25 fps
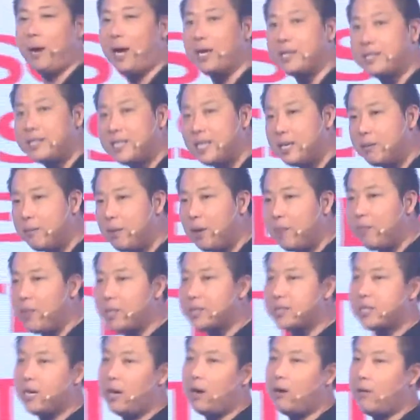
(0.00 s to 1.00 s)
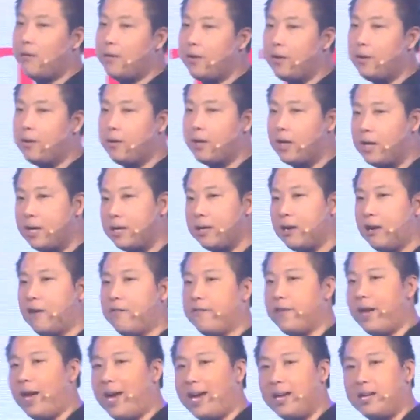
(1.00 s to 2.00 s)
But I think maybe some of you heard
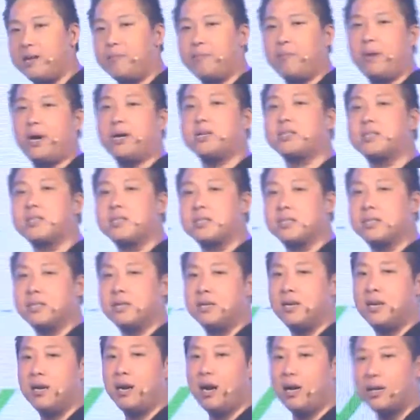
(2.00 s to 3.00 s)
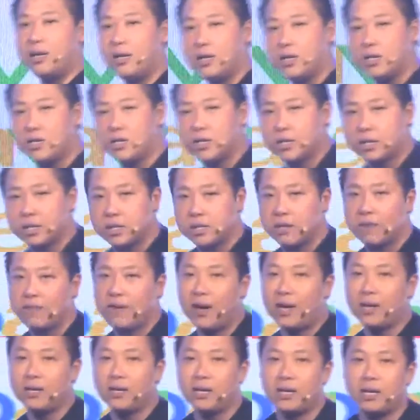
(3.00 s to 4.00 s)
of Elon Musk. I used to
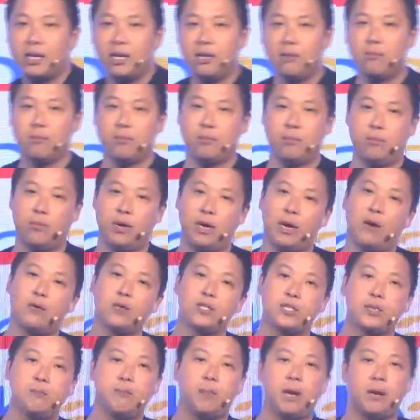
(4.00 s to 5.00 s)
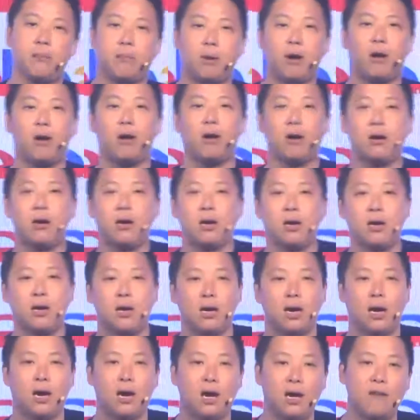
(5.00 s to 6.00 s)
serve under him when I was in PayPal.
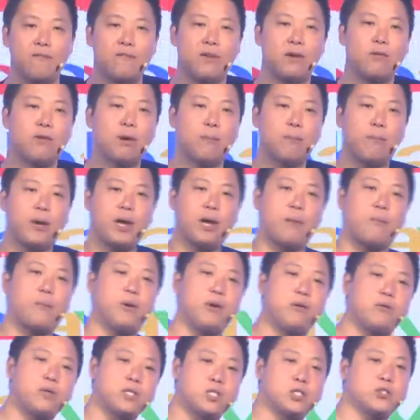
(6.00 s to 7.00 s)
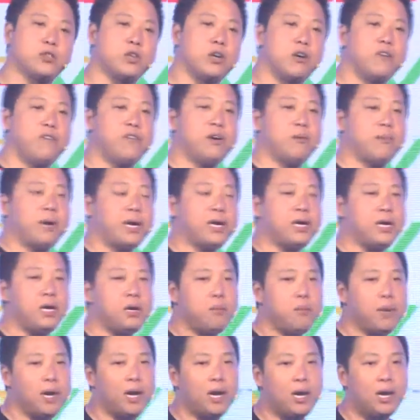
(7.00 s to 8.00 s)
However, when PayPal was took over by
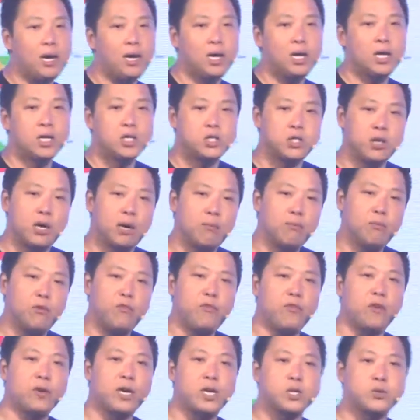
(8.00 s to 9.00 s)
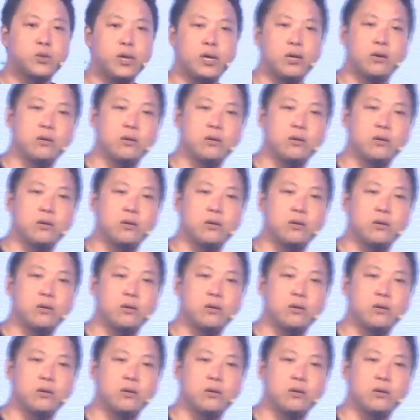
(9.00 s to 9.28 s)
eBay, so I moved on as